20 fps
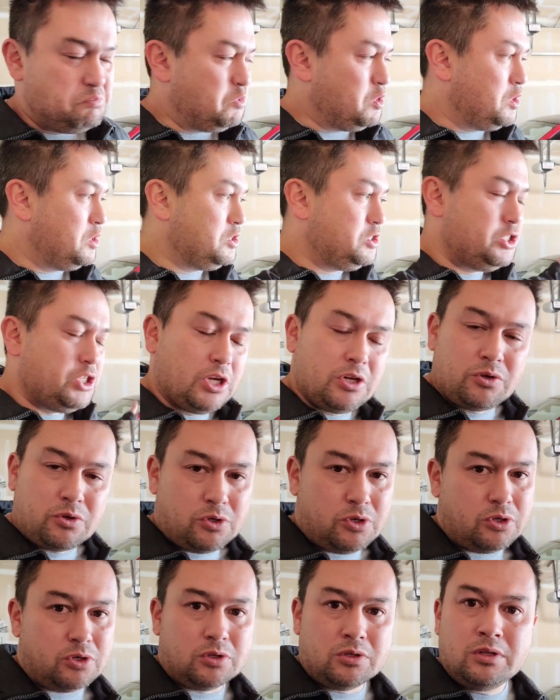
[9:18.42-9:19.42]
a
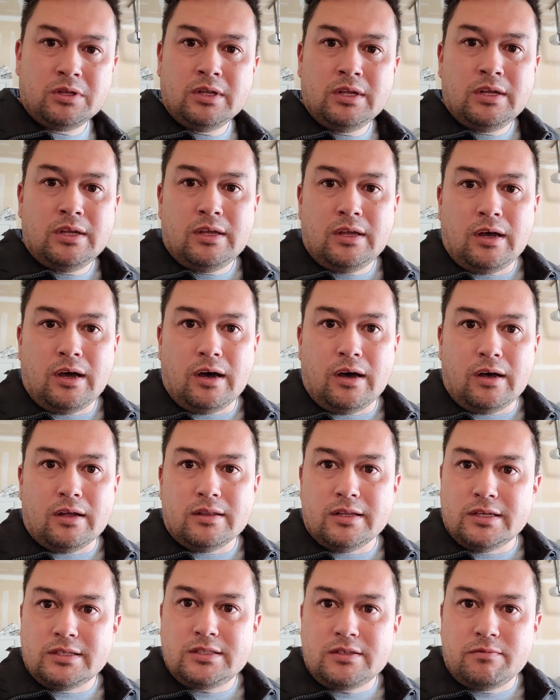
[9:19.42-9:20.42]
general
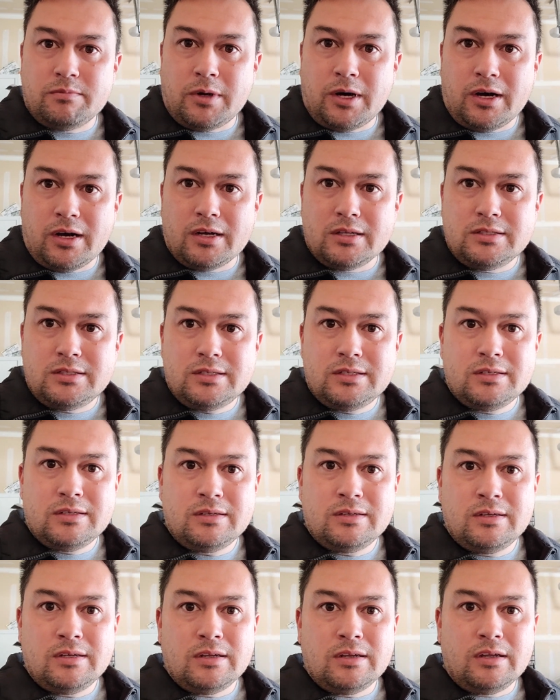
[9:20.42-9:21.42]
list of mods.
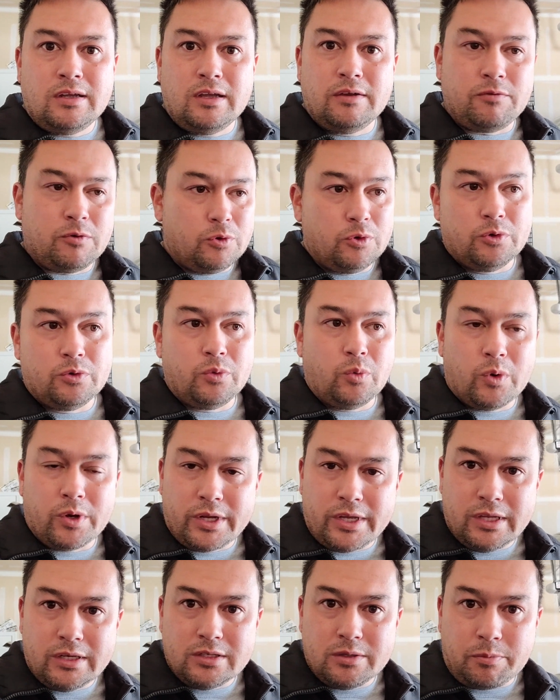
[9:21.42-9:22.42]
If you want to
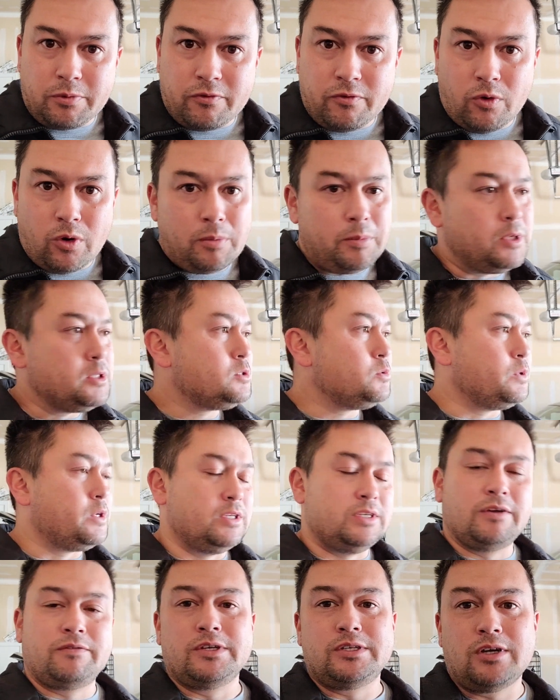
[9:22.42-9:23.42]
get into performance, we can
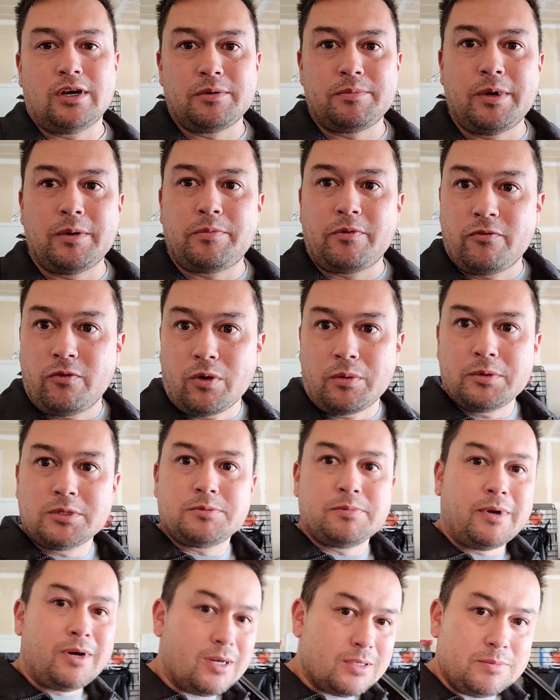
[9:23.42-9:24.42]
definitely talk about
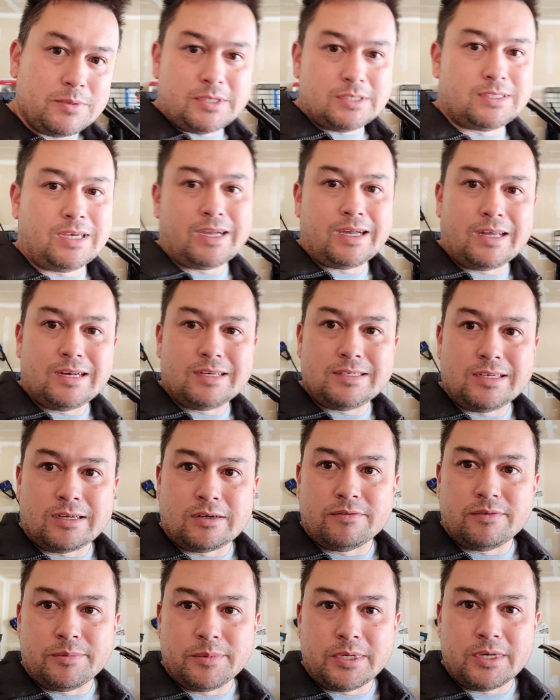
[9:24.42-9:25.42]
performance mods because I got a ton
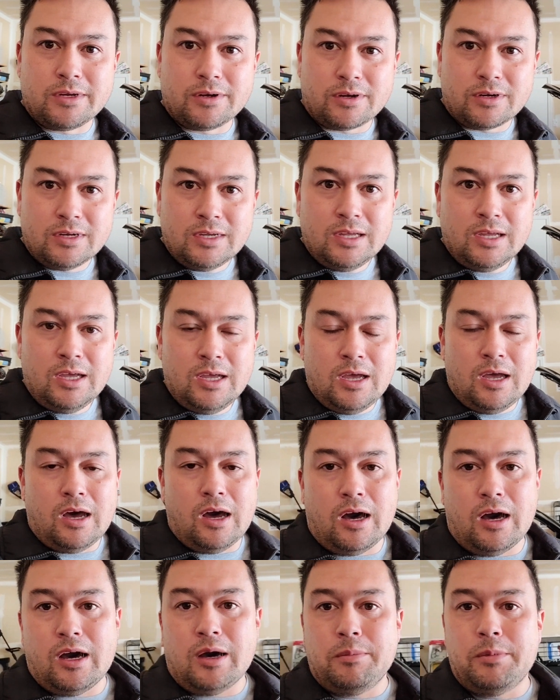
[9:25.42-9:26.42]
of them in here.
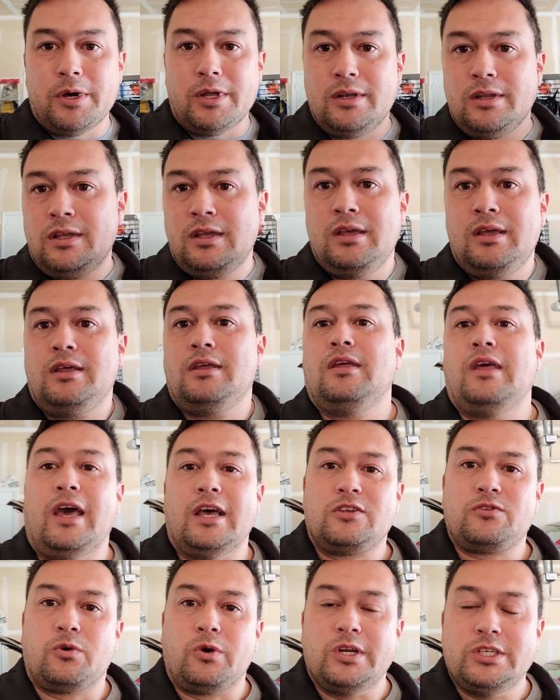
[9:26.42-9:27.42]
But
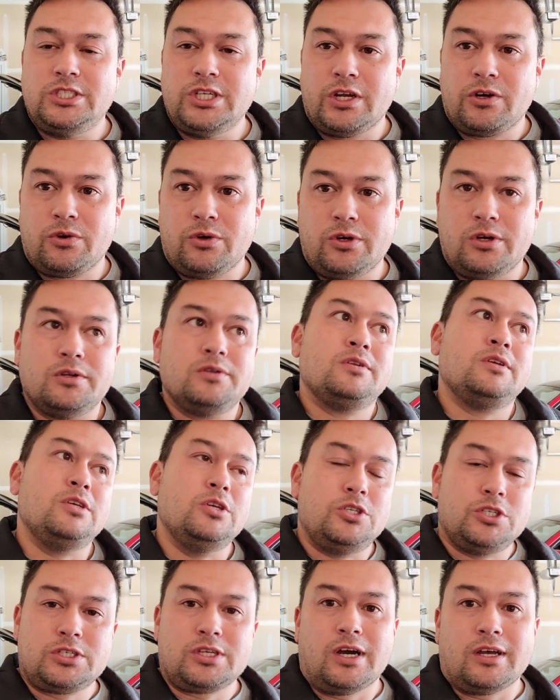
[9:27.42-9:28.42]
as for a general, you
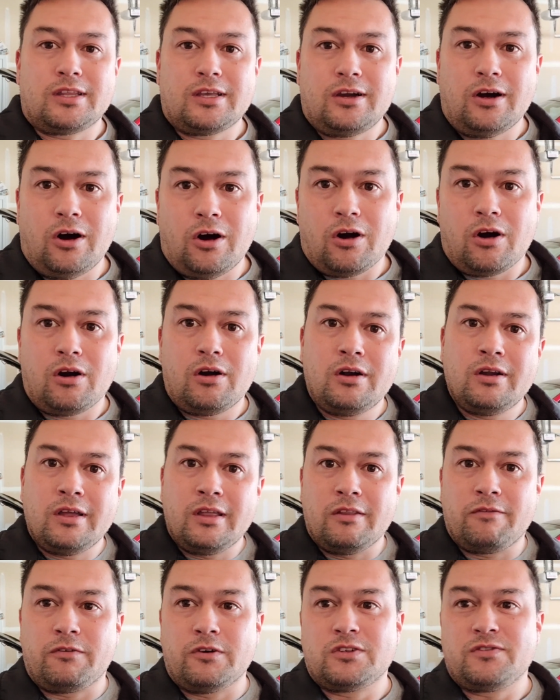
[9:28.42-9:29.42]
just got the car
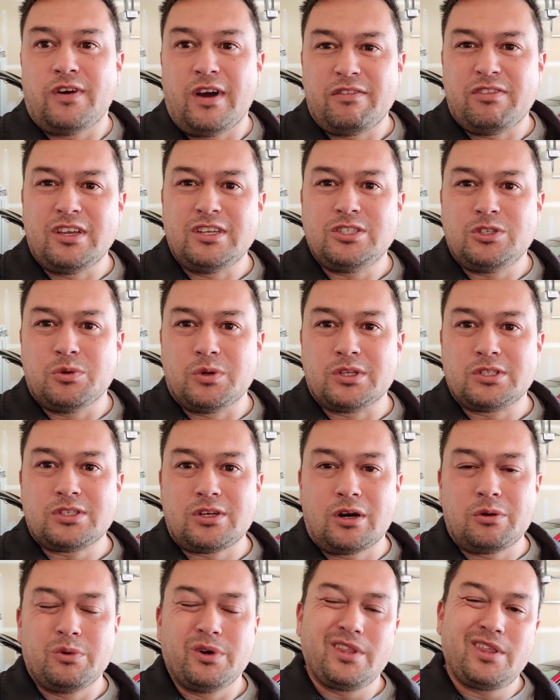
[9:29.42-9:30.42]
and the first 5 things you want to
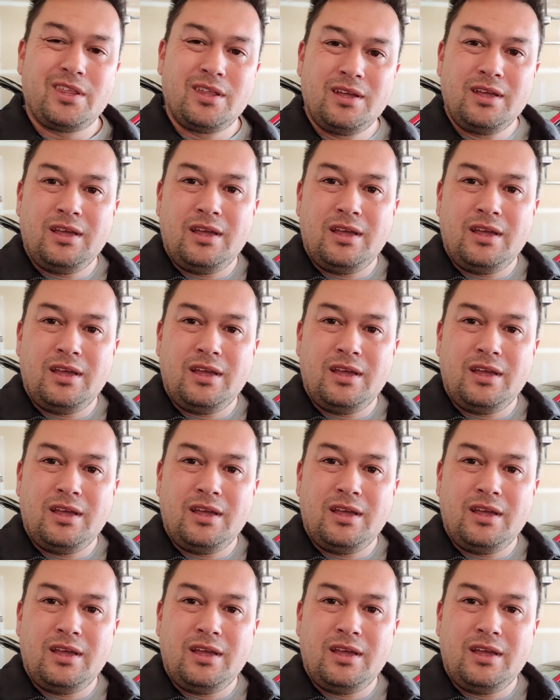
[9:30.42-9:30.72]
start with,